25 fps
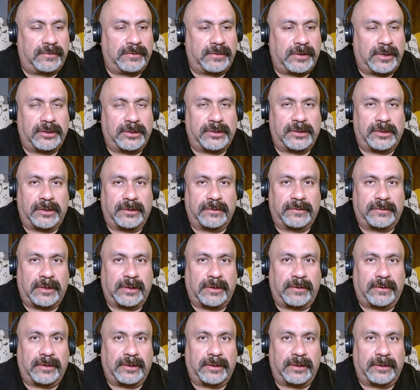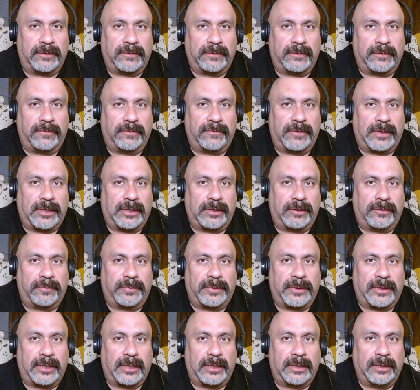Angeles area on radio
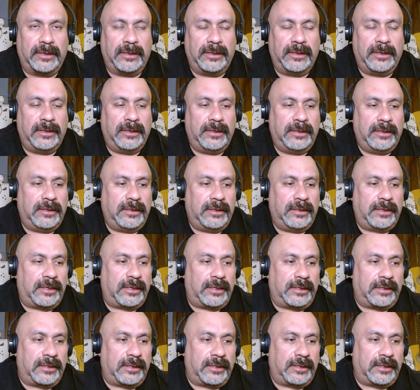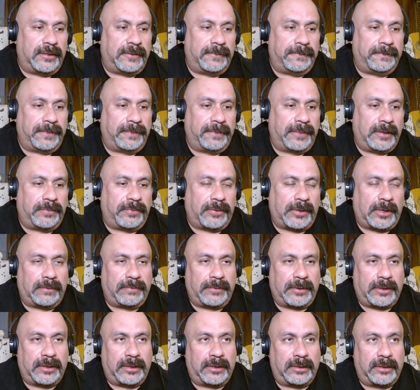play, and it
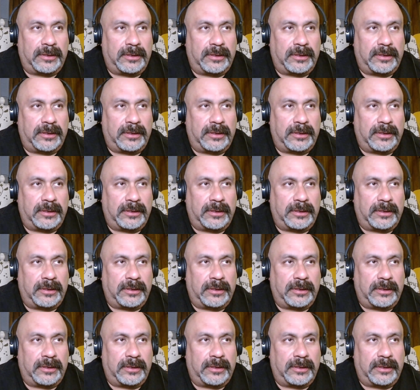probably